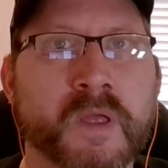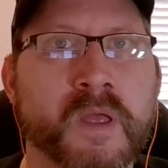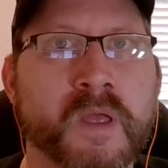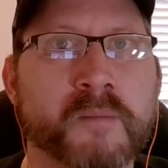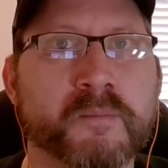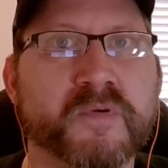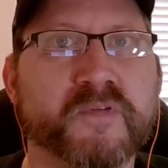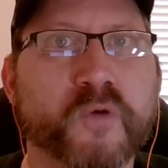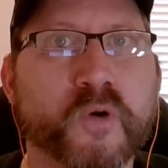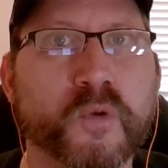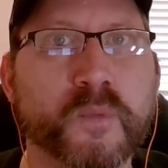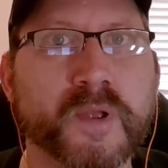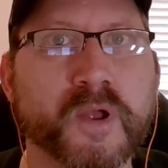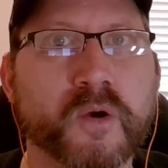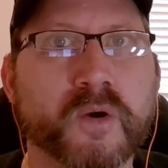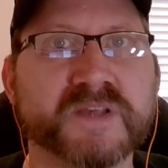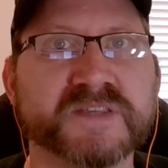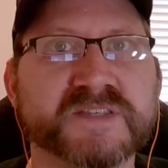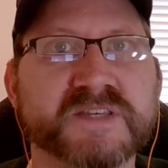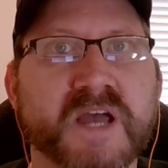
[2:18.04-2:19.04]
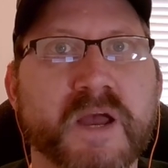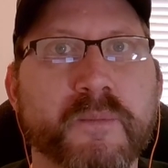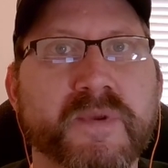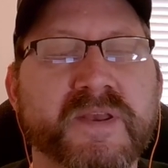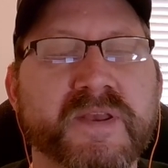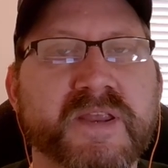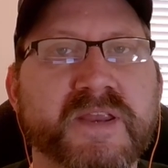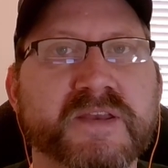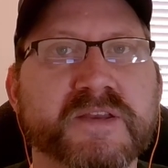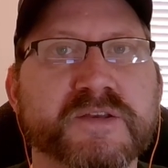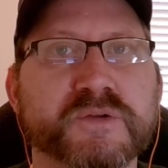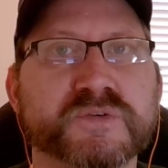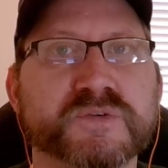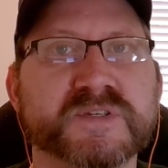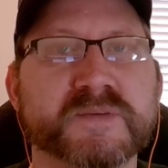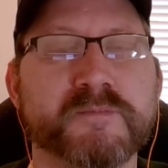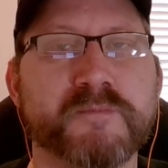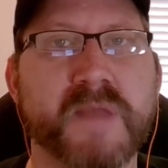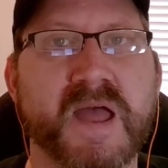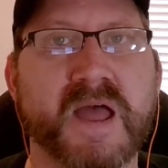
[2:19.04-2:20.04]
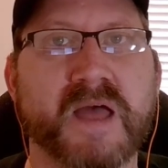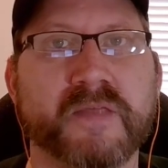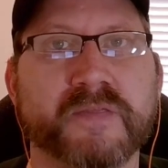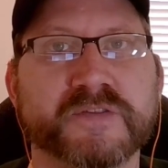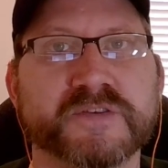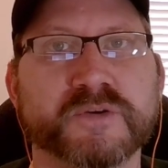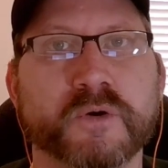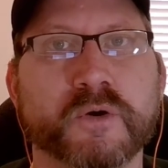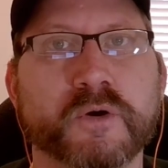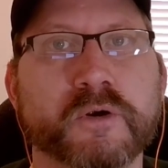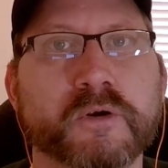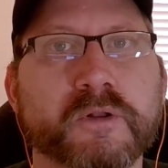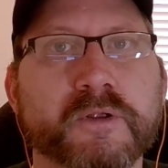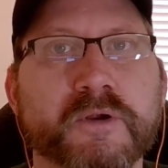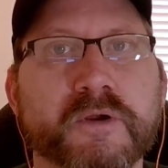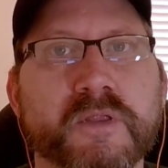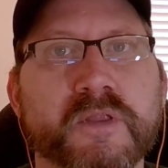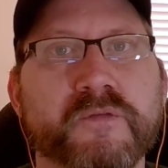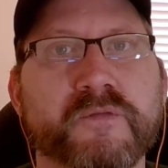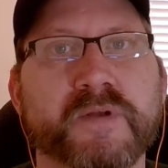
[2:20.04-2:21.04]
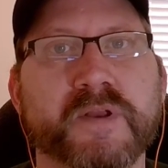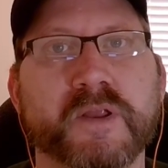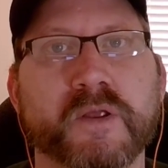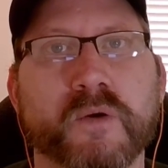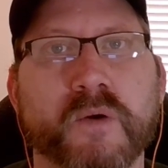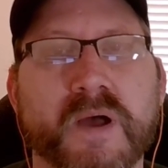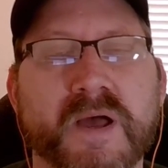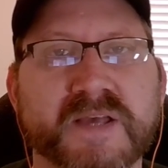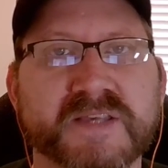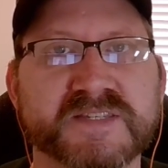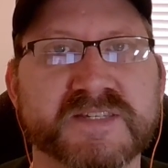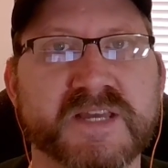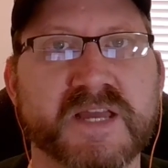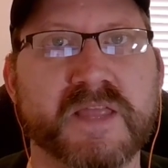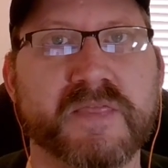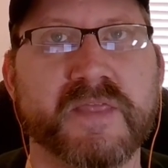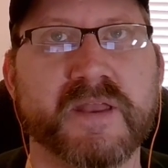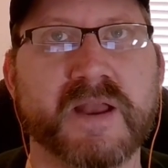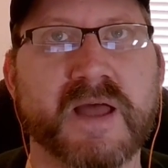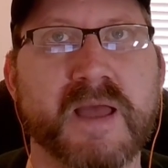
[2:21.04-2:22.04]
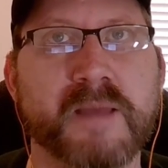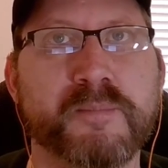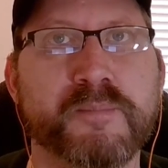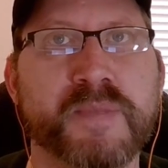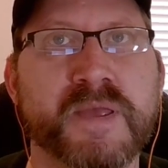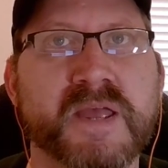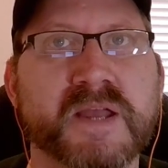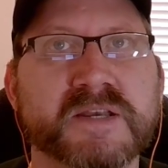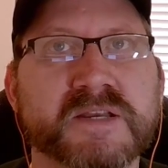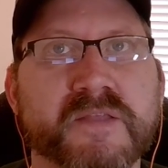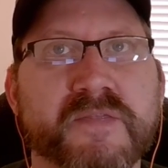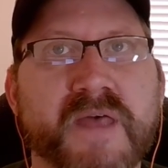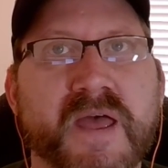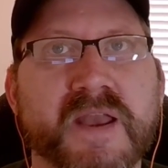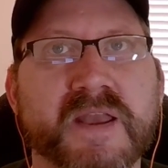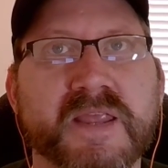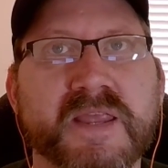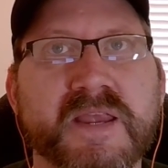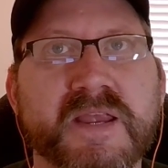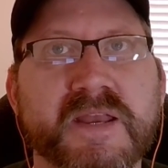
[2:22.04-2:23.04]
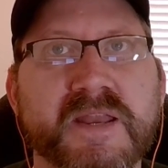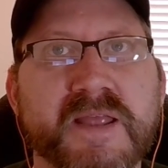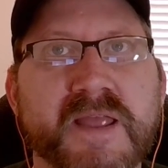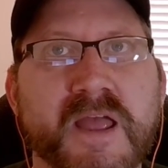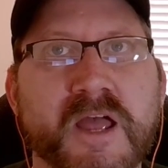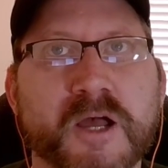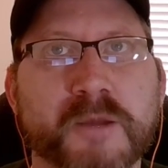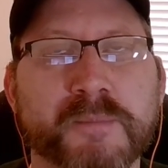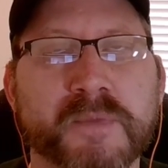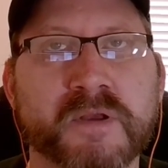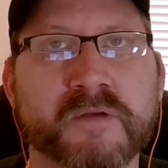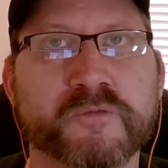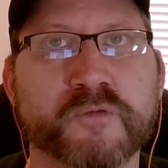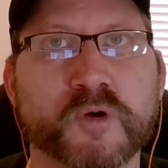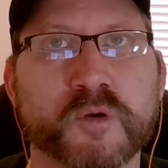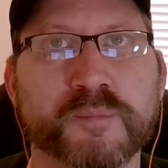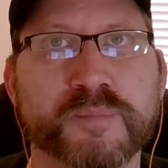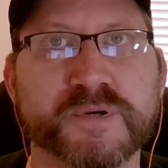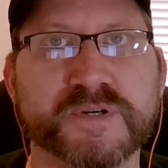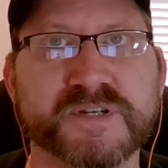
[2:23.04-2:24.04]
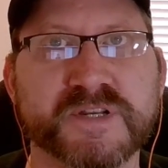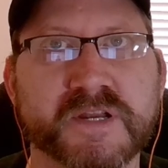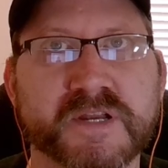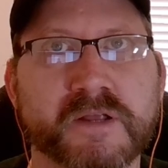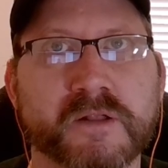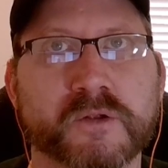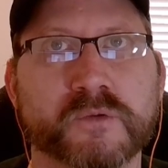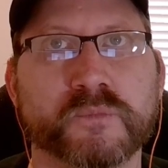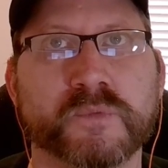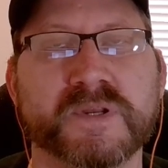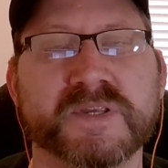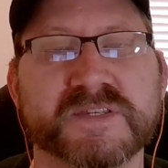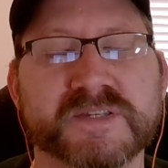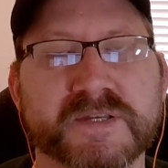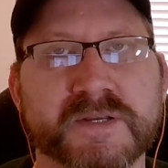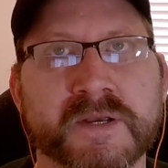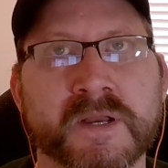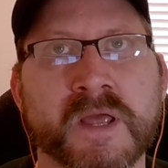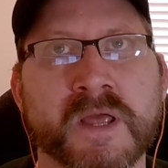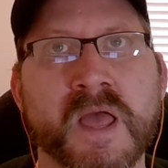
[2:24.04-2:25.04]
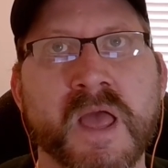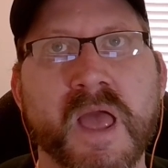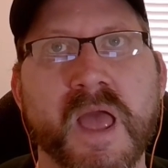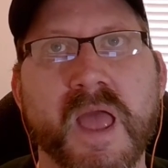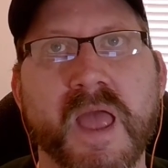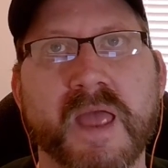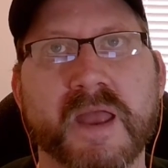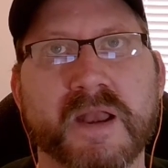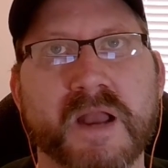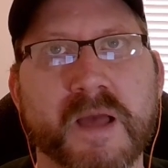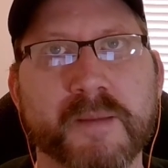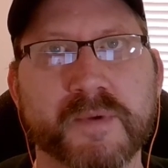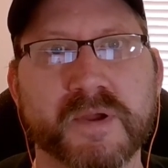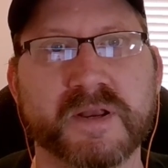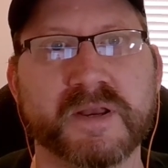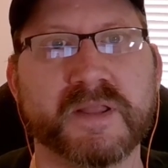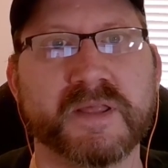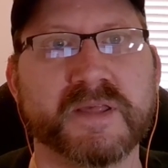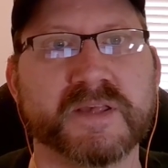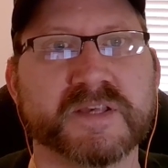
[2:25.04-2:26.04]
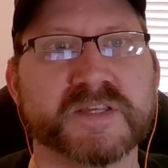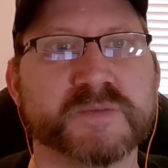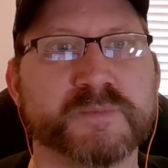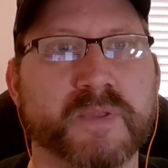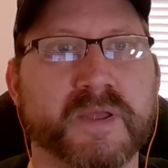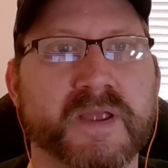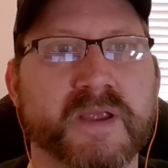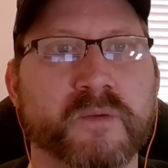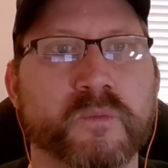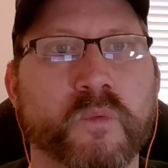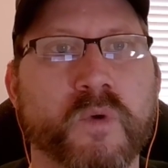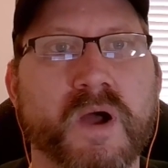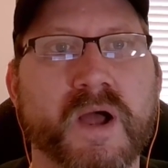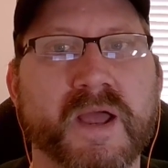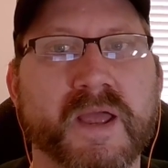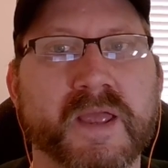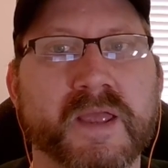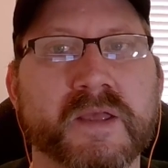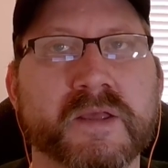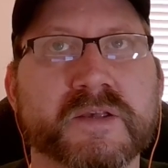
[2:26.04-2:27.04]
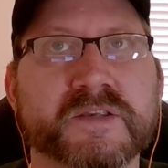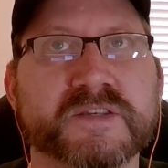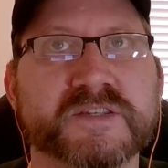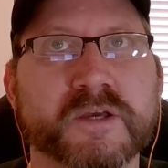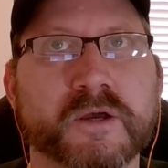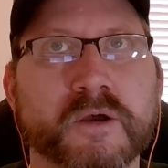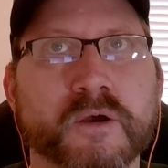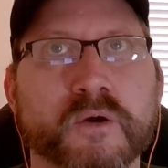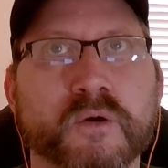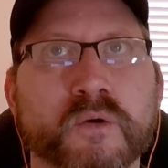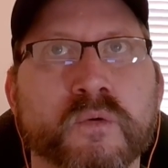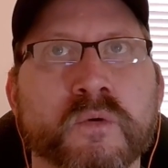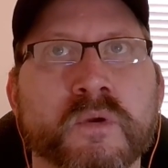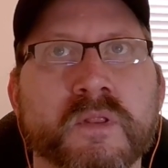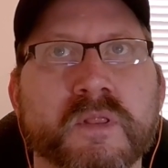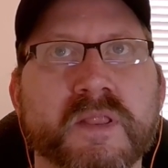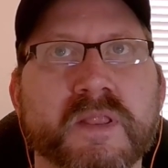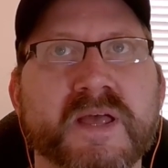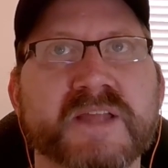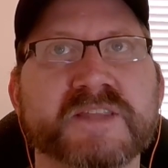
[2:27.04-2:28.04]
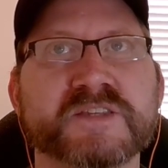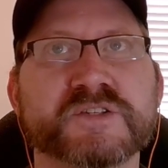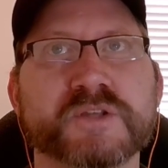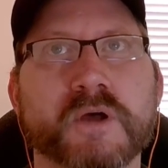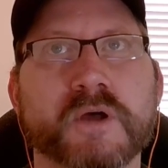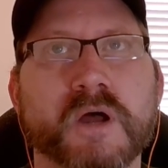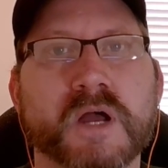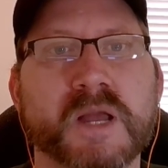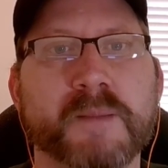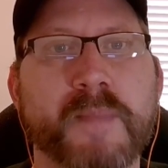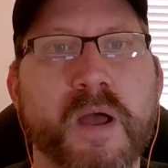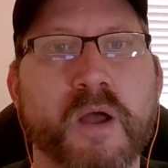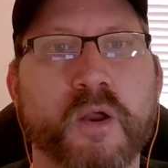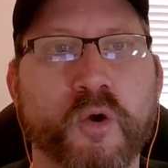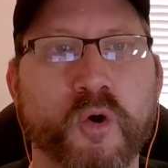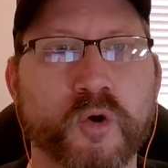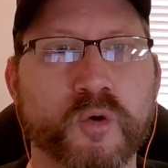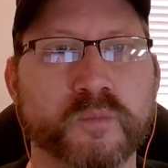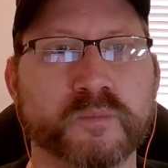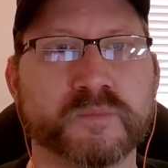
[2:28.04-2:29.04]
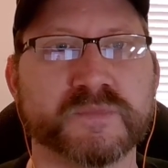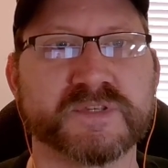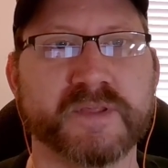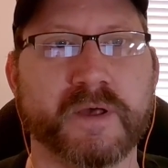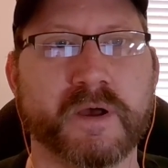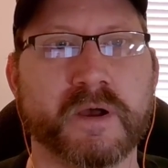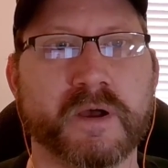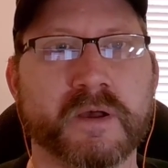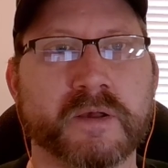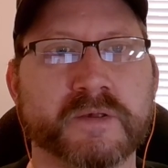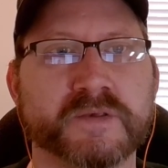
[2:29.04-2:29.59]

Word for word: Before we go outside, we need to do some math. So earlier in the video, I said that I picked that heating element for a particular reason, and I'm going to explain why. So let's talk about Ohm's law.